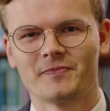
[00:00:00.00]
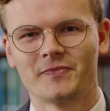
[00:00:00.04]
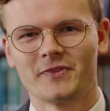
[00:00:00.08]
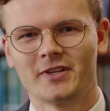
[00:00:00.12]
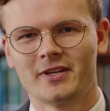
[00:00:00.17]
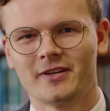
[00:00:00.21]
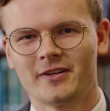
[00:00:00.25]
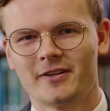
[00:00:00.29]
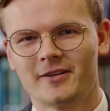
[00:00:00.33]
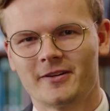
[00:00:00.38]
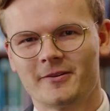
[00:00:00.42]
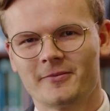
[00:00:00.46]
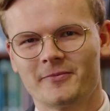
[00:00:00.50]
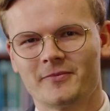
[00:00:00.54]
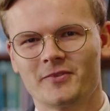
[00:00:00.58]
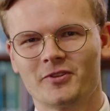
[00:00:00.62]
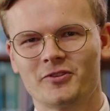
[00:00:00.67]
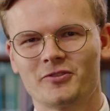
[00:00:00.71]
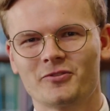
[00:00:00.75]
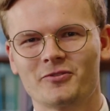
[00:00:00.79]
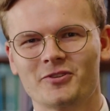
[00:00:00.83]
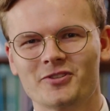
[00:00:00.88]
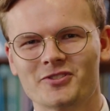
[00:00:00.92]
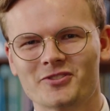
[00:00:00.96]
The
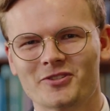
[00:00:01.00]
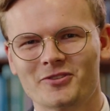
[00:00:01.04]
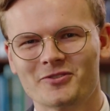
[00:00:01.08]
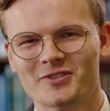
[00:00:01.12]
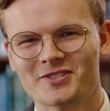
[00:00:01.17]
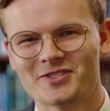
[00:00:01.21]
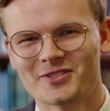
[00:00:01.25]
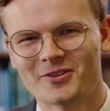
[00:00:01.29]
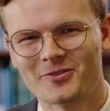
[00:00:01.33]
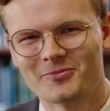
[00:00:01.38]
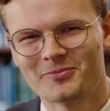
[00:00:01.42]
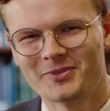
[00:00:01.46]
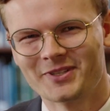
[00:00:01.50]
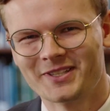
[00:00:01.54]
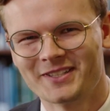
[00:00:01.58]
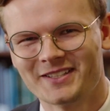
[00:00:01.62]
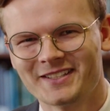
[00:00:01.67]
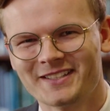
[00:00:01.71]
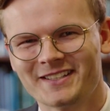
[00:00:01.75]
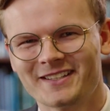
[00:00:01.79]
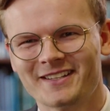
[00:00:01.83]
door is always open.